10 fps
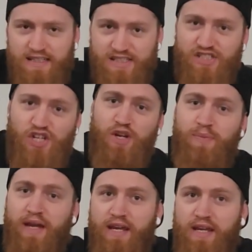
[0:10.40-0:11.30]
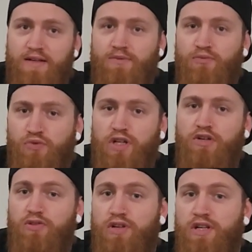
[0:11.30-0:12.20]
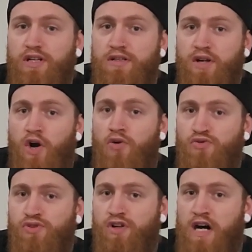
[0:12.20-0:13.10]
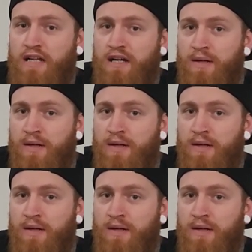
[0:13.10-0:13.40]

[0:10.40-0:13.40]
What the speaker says: is going to be really ultra light.